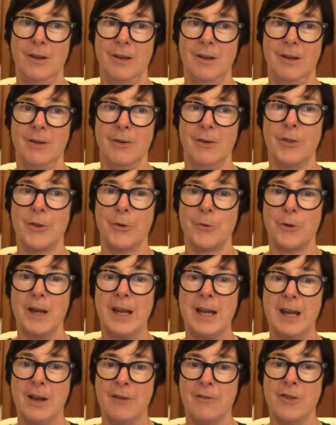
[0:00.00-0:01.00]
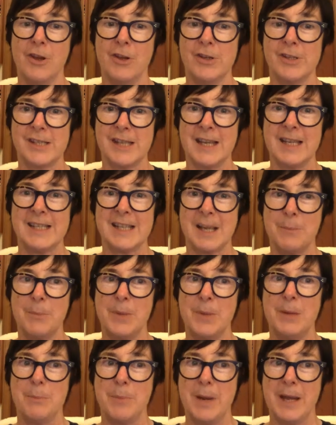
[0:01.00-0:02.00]
or three of those things a
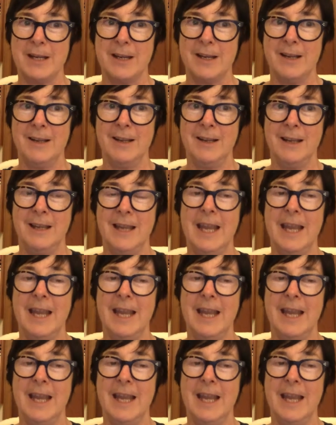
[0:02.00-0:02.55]
bit better,